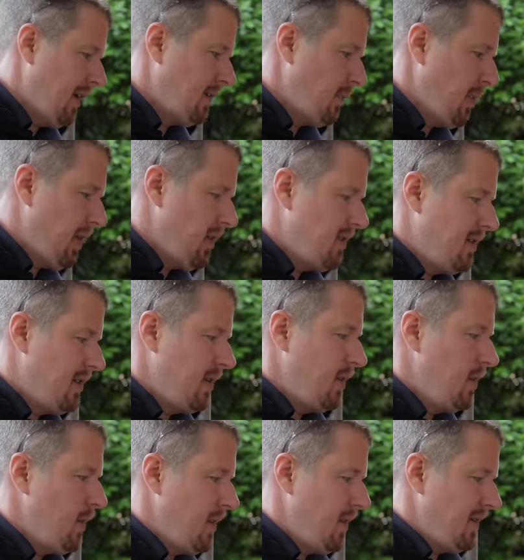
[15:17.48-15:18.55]
as opposed
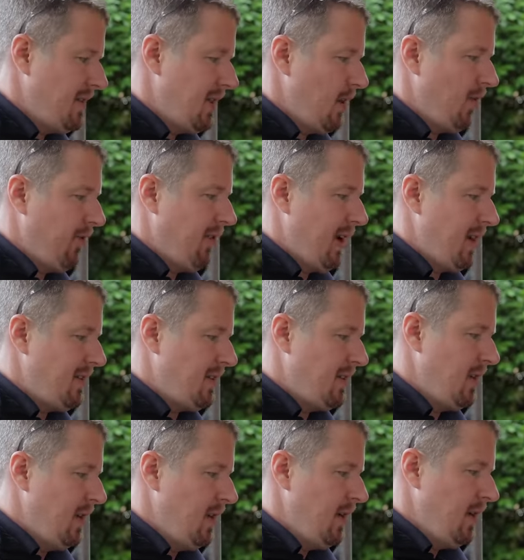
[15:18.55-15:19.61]
to single
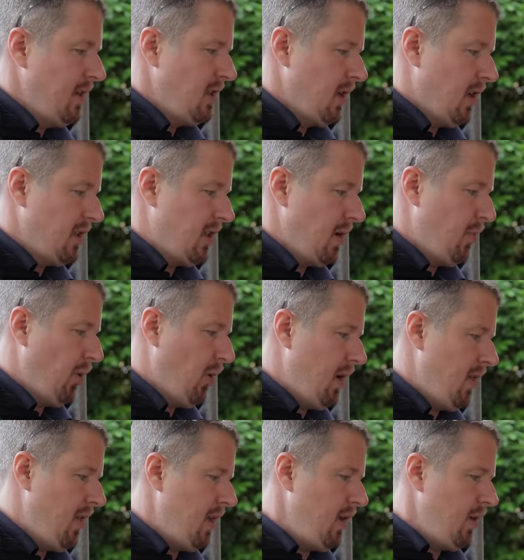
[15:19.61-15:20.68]
phase charging point
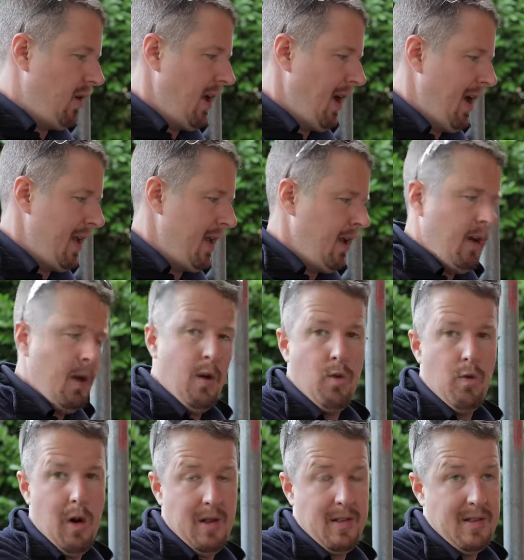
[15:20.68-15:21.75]
in the UK
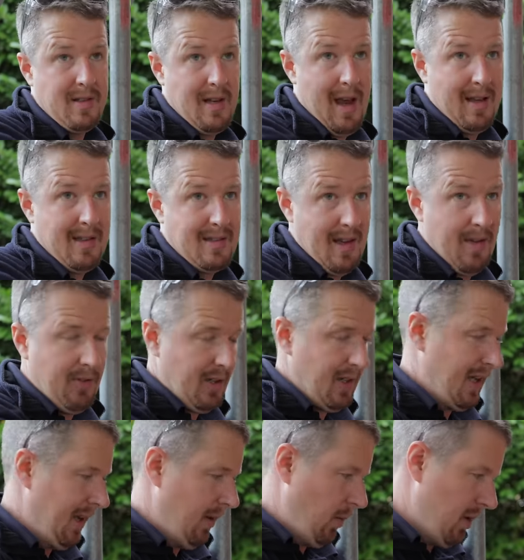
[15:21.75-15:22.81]
runs at 7
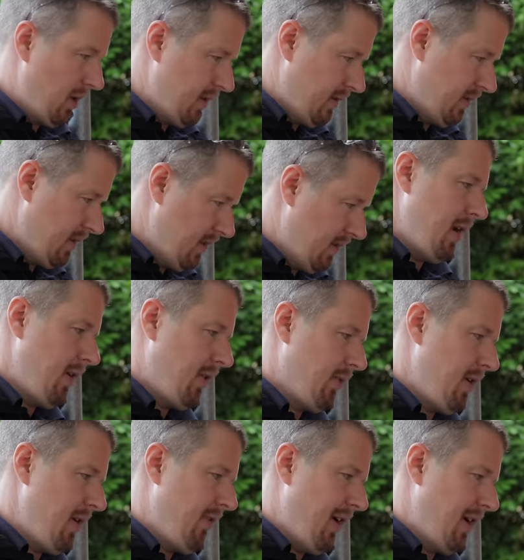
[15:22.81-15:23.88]
kilowatts. A
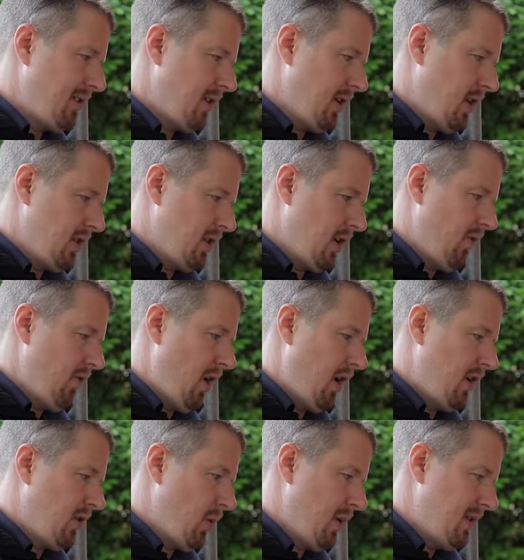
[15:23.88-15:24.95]
three phase charger can run
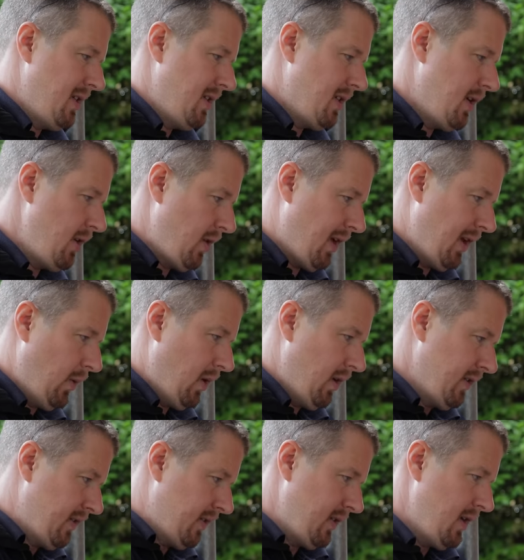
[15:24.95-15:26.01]
at 22
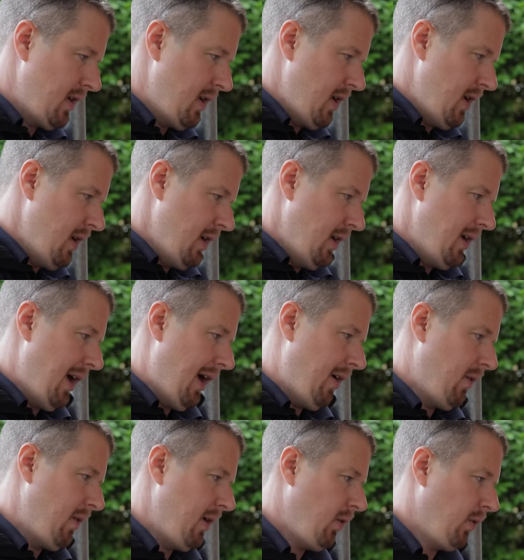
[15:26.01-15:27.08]
kilowatts.
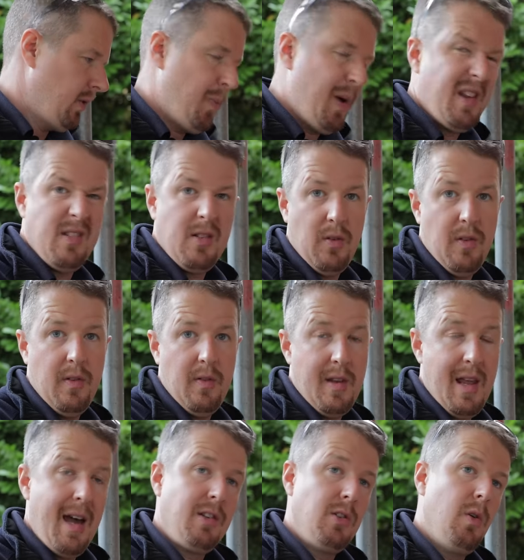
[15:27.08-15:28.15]
Now, it all depends on
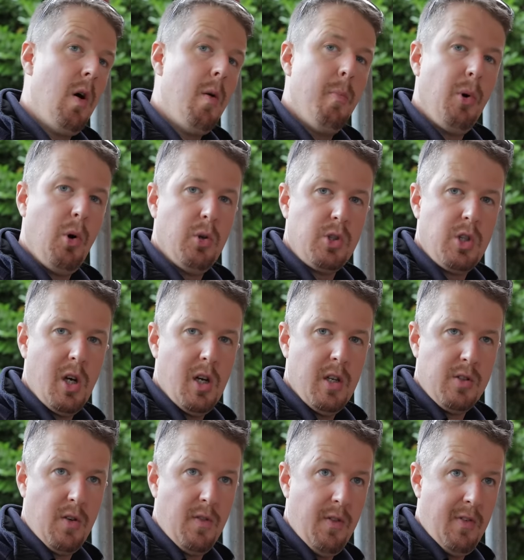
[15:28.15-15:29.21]
the actual onboard
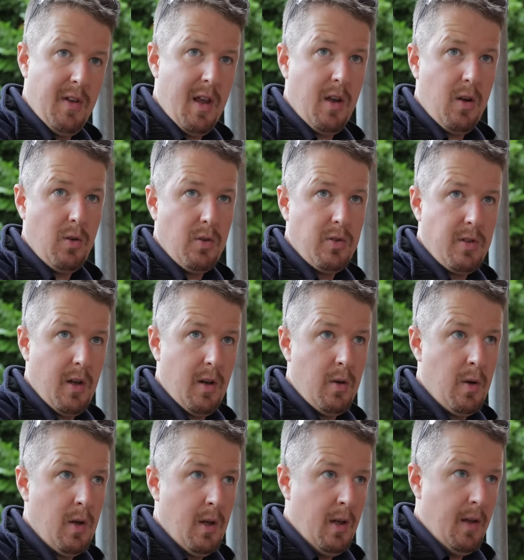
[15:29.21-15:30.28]
charger of the vehicle. So
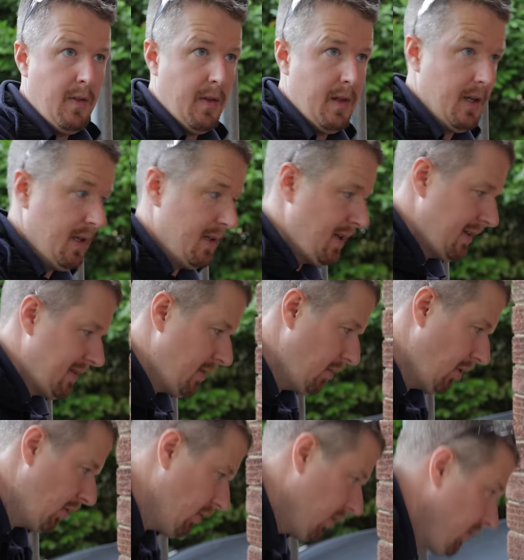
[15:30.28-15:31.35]
the Tesla Model